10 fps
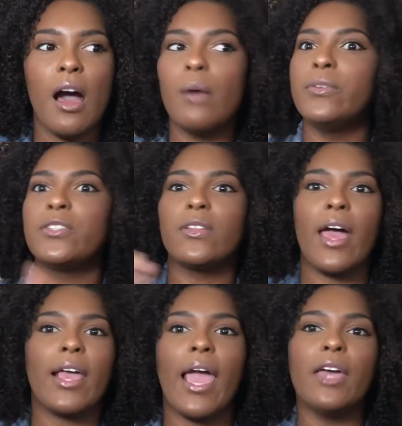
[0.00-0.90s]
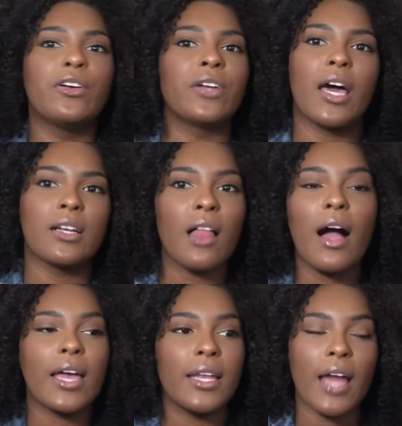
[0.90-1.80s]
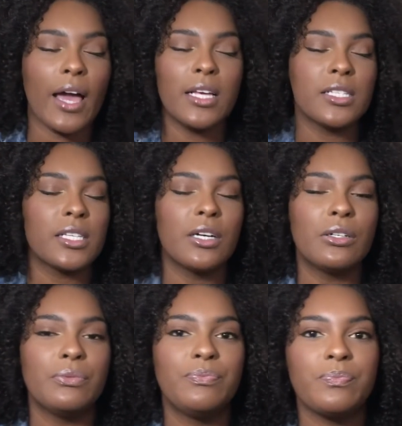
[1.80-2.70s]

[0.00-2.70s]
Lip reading: up until like 8 or 9 o'clock at night. So